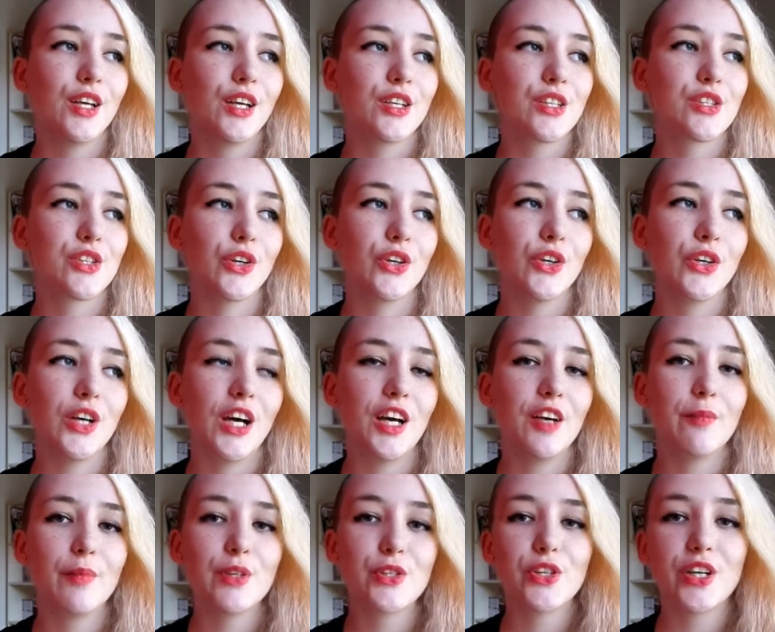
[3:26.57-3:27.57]
So
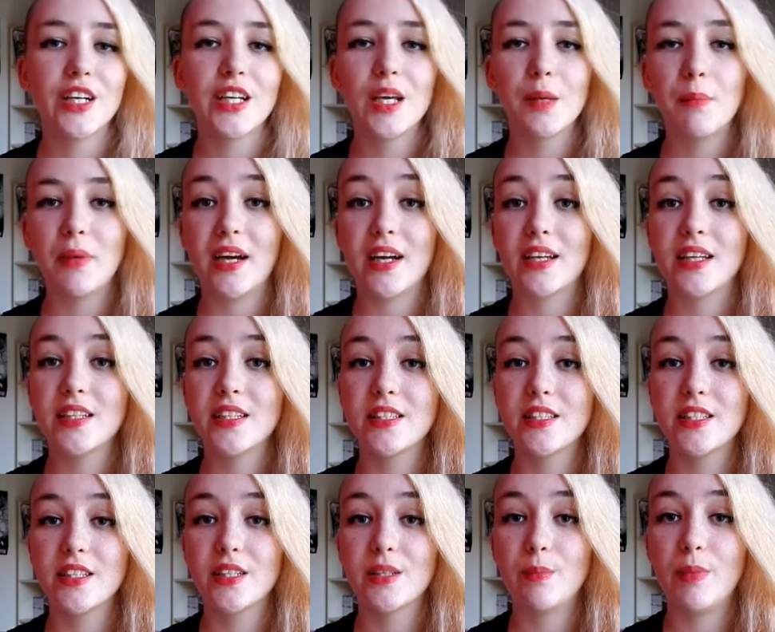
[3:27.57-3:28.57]
I've been trying to get back
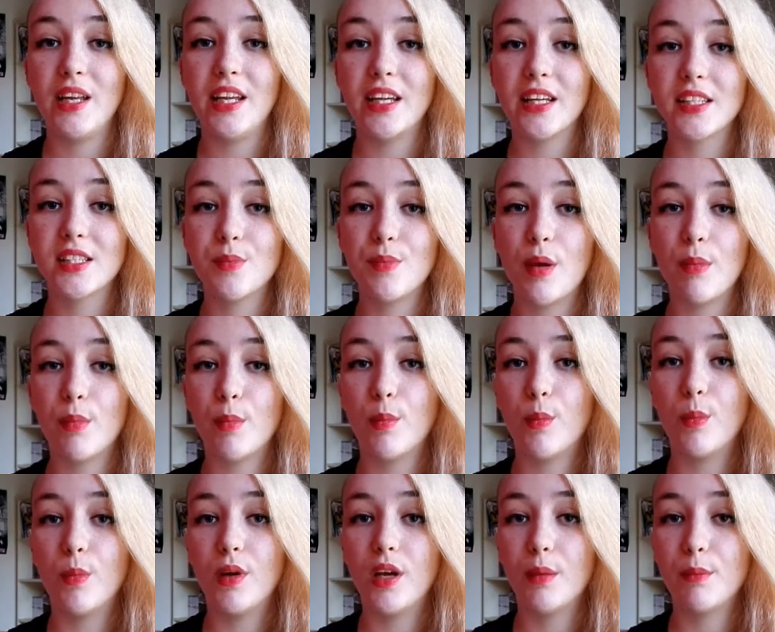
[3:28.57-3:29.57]
into playing some
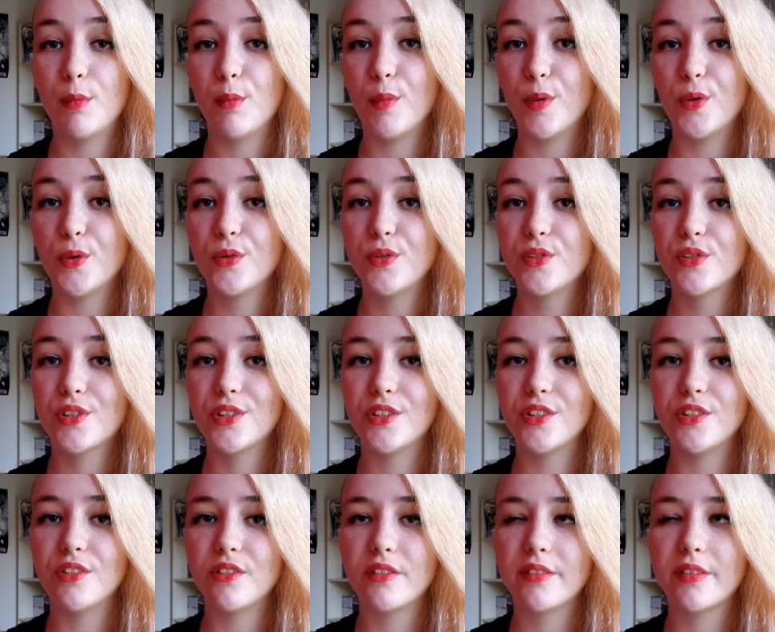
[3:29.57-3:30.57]
M MMOs
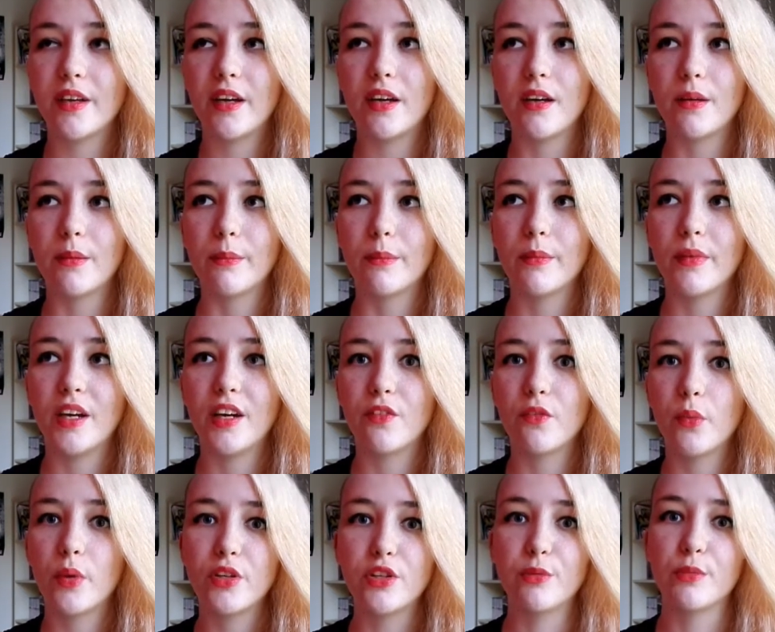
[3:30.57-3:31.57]
because um, I have
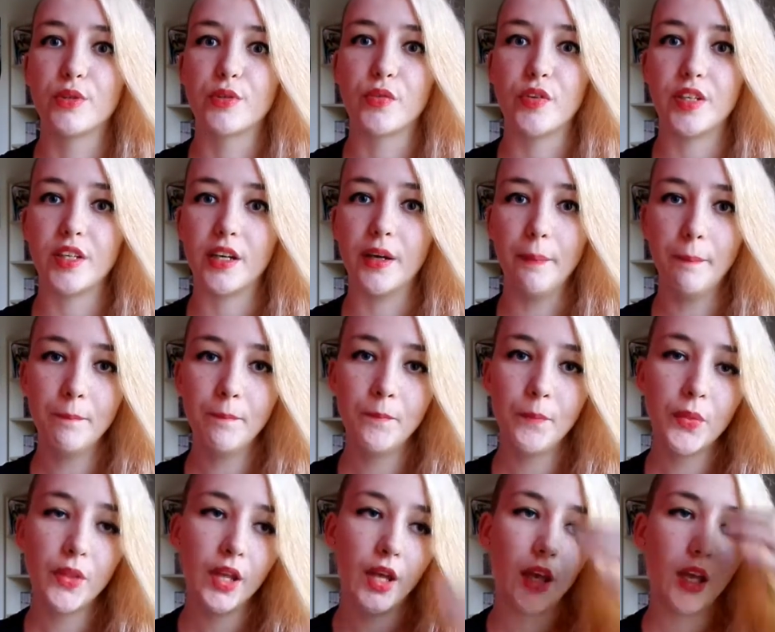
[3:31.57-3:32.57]
way too much free time.
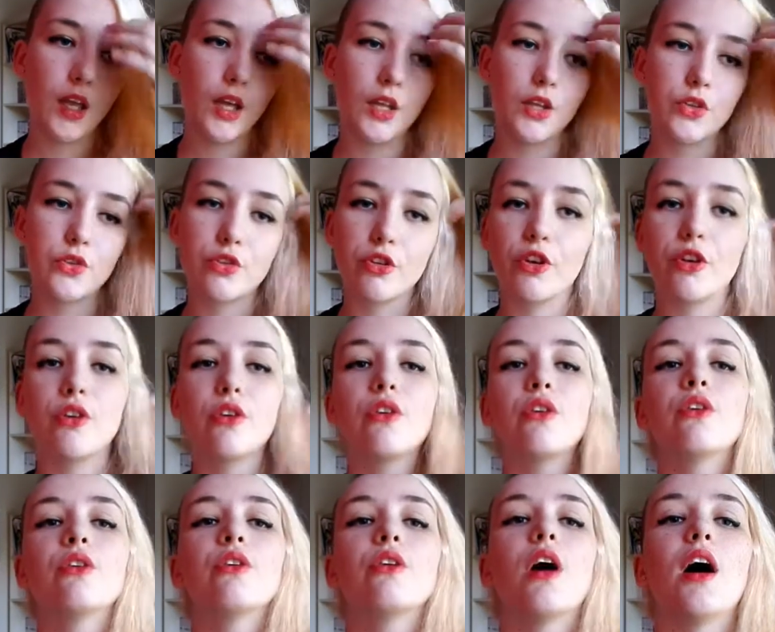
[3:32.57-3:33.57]
So
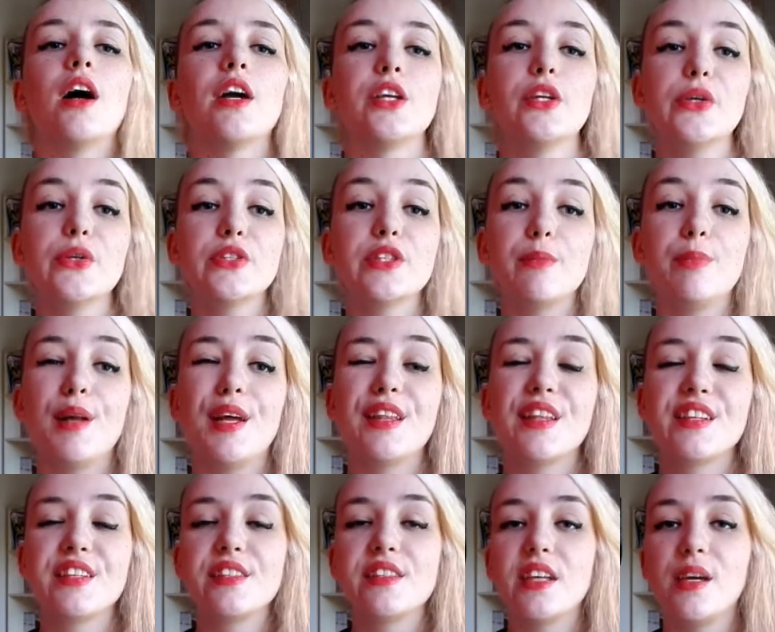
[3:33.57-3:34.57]
I used to play
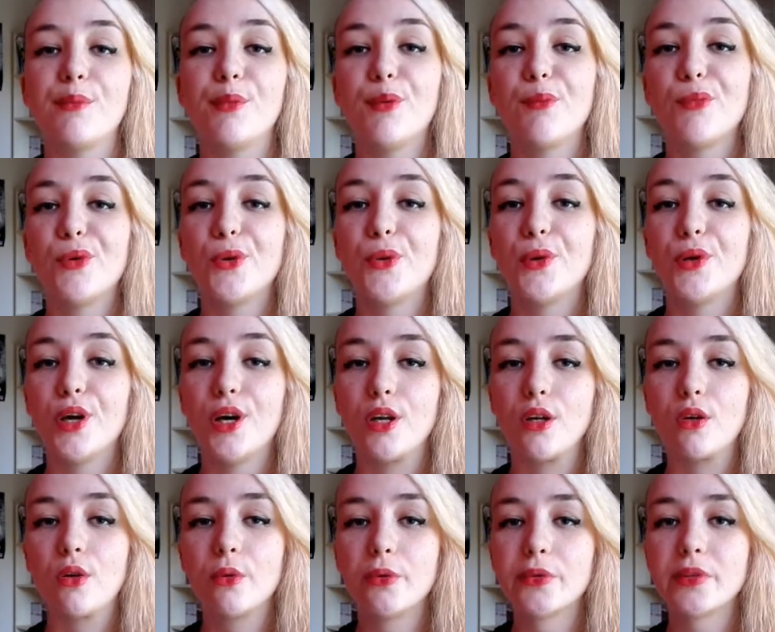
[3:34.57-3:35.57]
this MMO a
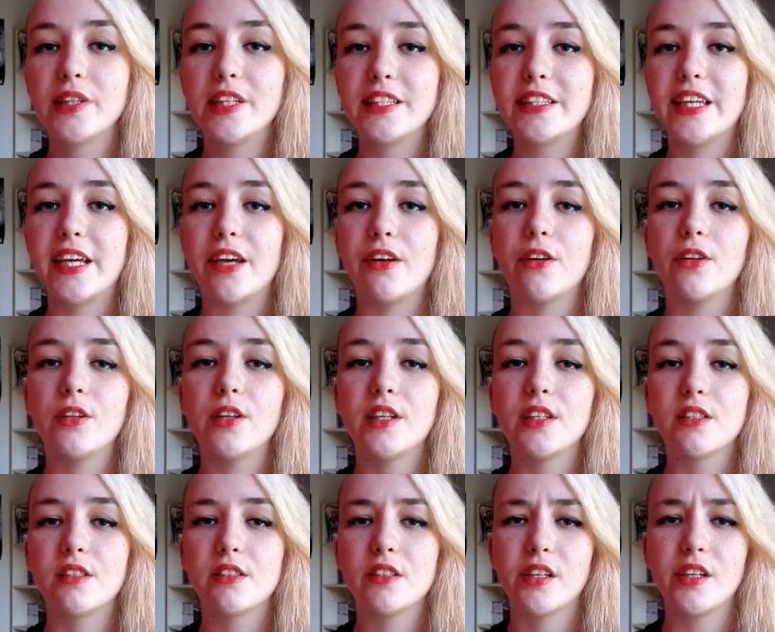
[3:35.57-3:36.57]
lot called LaTale.
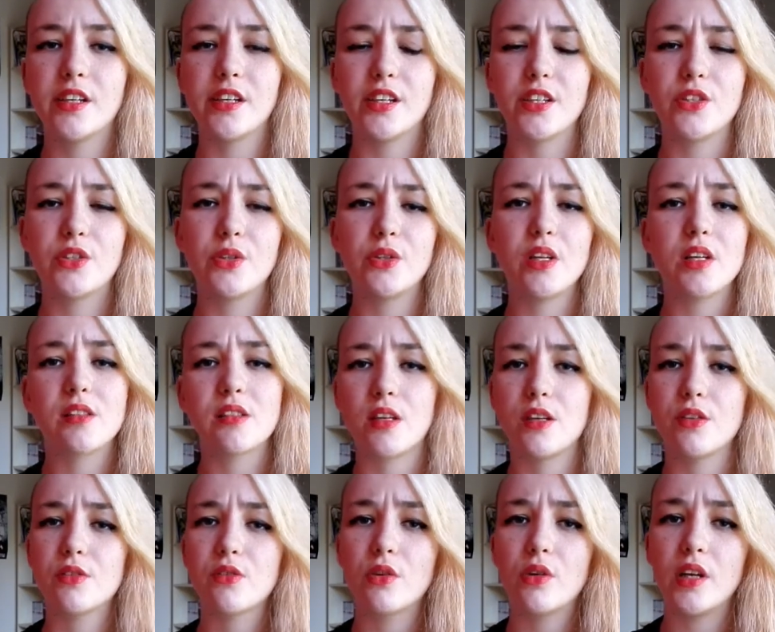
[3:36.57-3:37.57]
It's a 2D
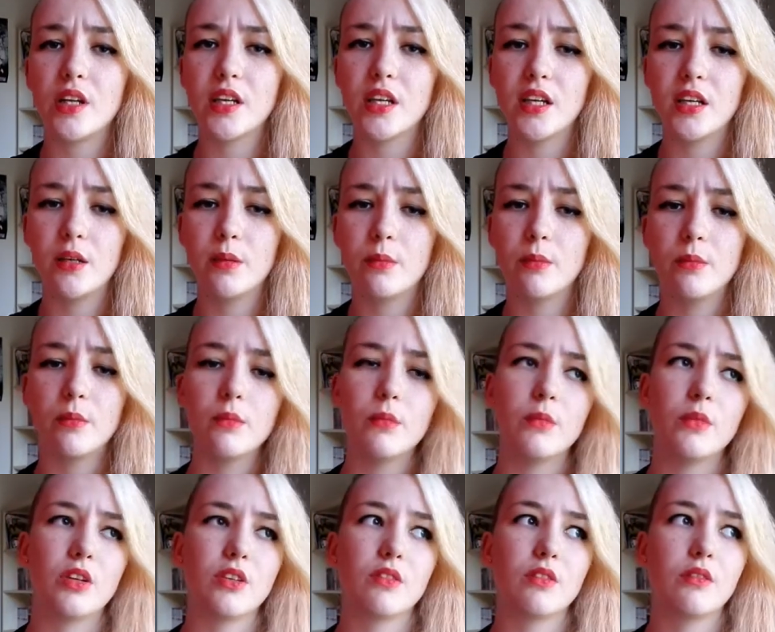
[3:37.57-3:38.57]
side-scrolling game.
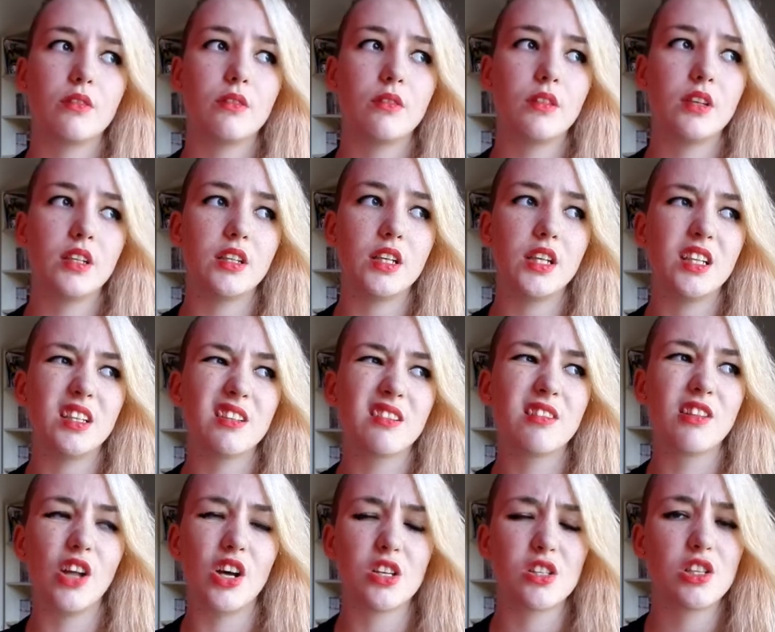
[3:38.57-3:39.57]
Not it, it,
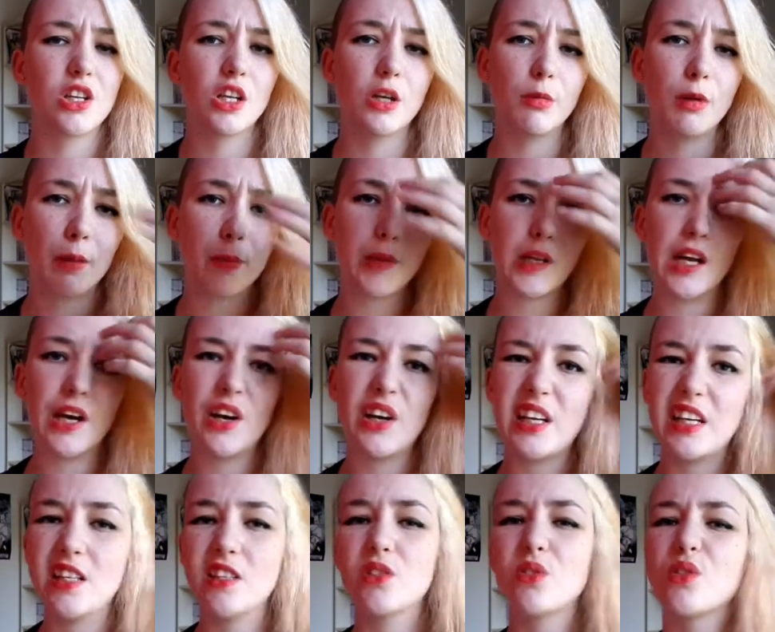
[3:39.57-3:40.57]
lost a lot of
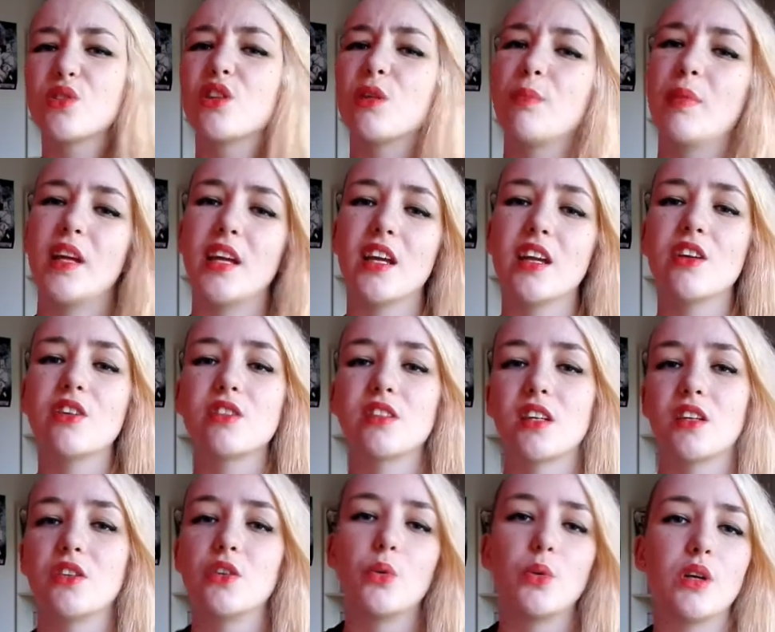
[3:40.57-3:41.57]
popularity, so I stopped playing because
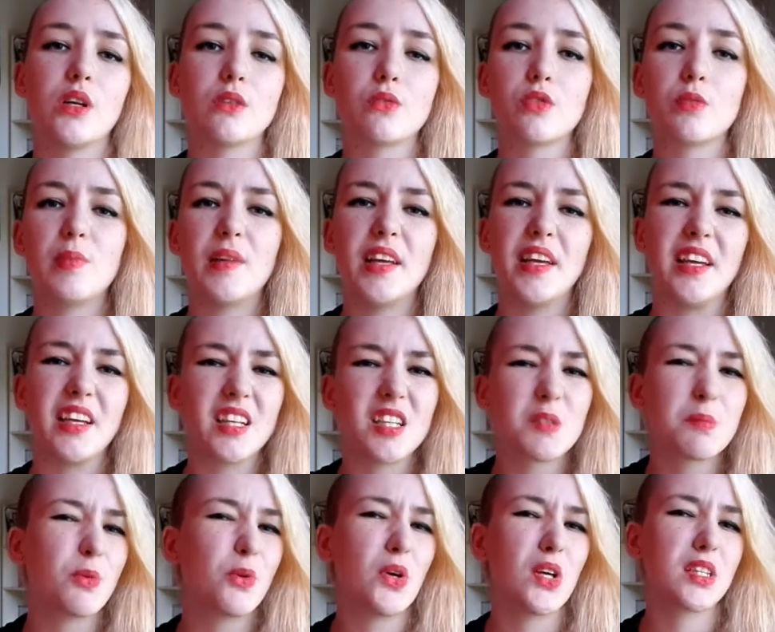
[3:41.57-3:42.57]
like no one else was playing, and it's
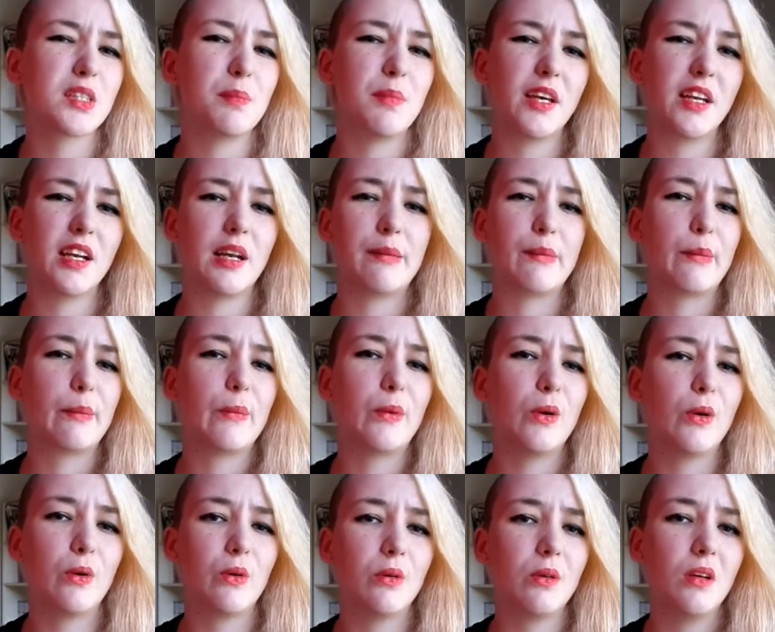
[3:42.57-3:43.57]
boring to play an
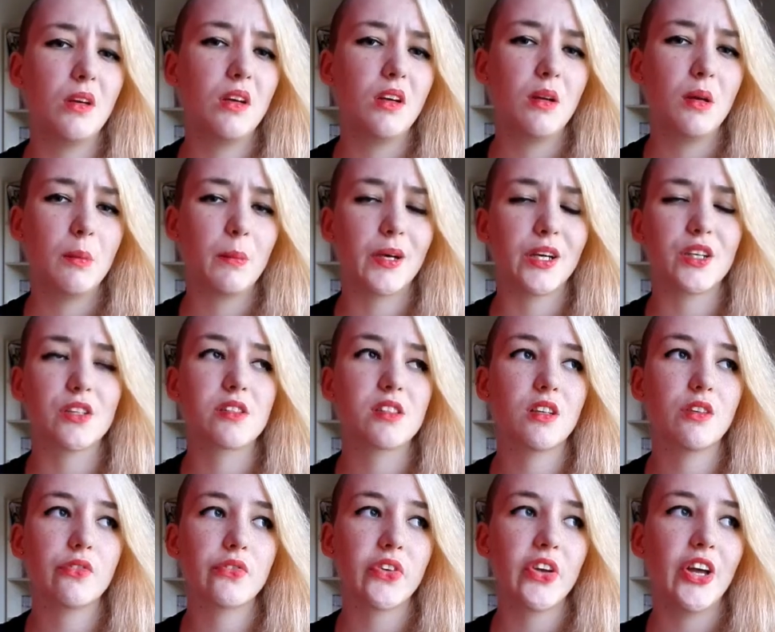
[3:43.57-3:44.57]
MMO by
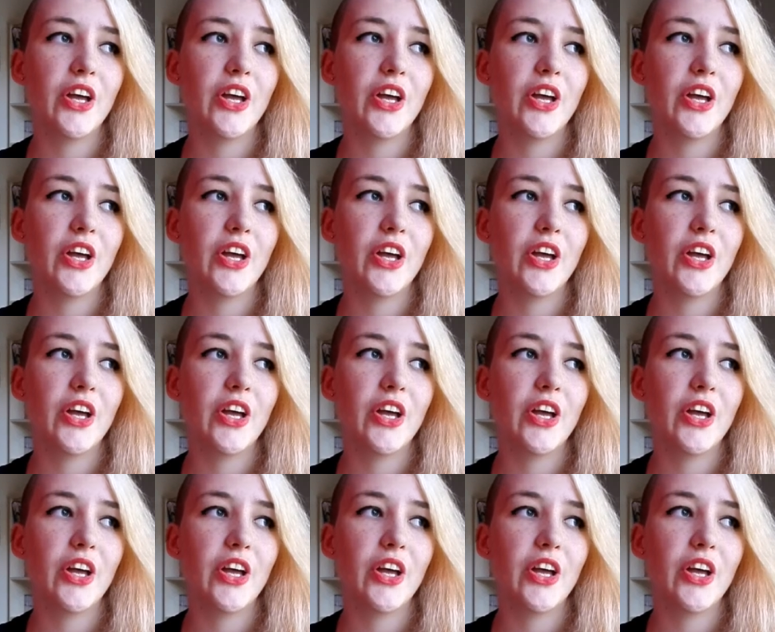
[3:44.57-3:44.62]
yourself.